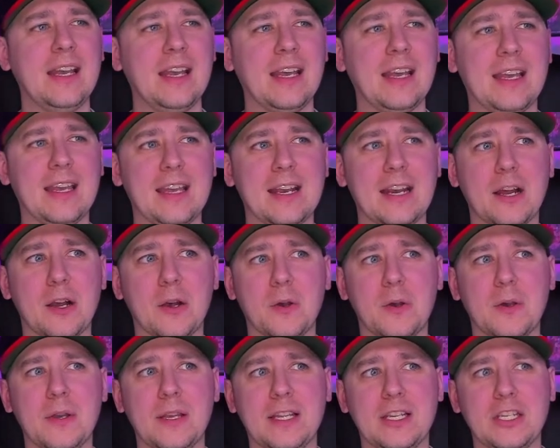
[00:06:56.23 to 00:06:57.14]
you
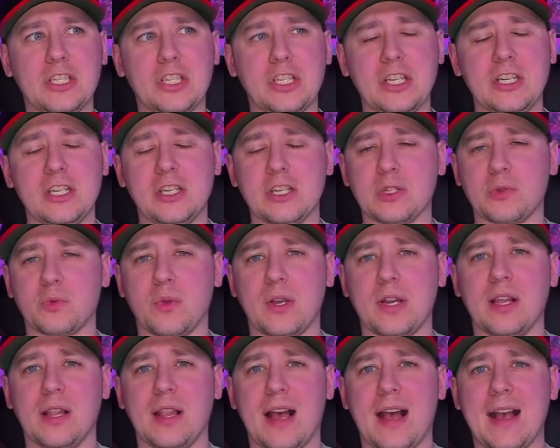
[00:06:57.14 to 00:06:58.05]
know, she just
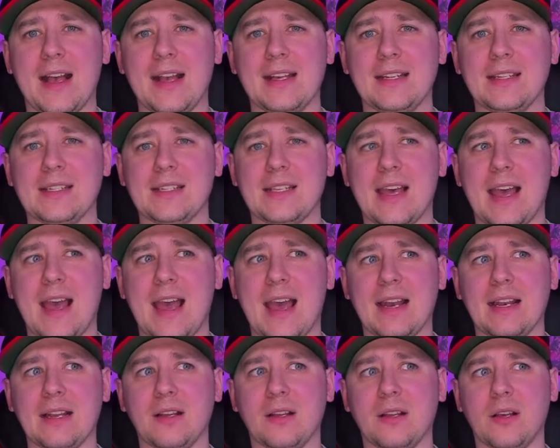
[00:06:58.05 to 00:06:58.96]
realized
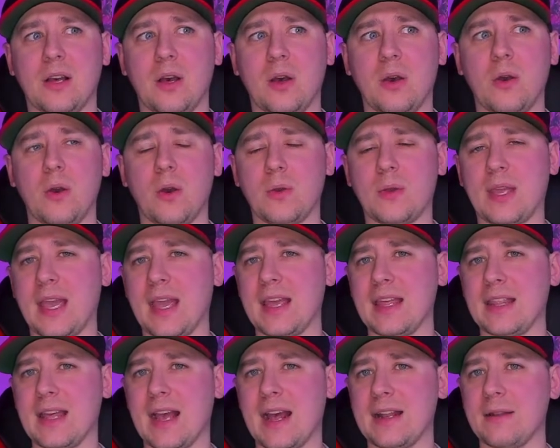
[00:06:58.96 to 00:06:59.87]
that, oh,
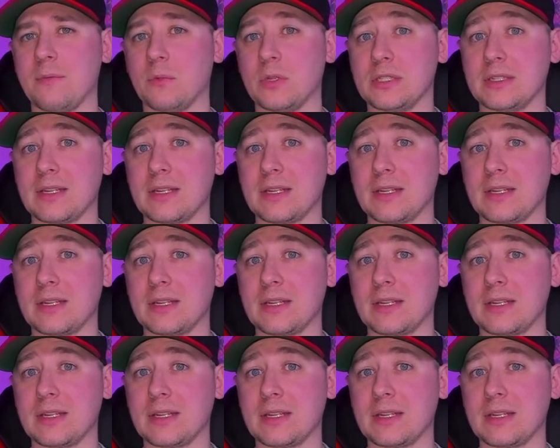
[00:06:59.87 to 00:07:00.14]
okay, that was